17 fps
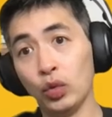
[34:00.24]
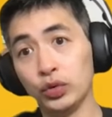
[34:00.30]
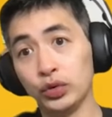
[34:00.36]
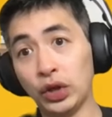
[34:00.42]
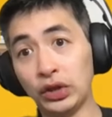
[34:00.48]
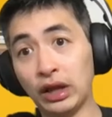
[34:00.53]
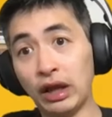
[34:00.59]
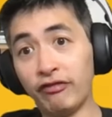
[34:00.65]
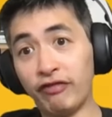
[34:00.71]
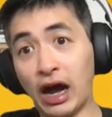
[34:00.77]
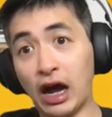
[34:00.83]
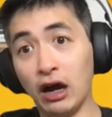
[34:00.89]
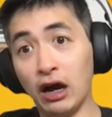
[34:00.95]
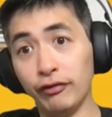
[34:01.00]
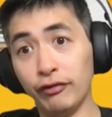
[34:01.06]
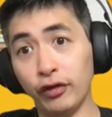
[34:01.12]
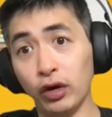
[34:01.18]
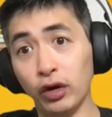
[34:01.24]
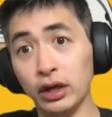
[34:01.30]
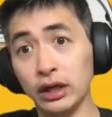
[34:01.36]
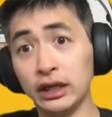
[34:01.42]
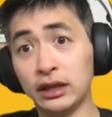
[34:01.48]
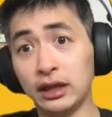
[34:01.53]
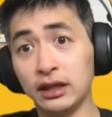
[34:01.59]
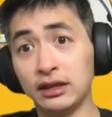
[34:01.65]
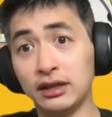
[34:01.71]
Did they file for an
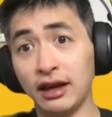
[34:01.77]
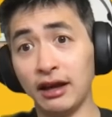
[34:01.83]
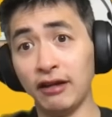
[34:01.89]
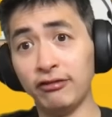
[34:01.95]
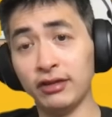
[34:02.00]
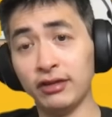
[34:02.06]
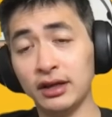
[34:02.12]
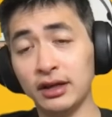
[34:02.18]
ETH ETF?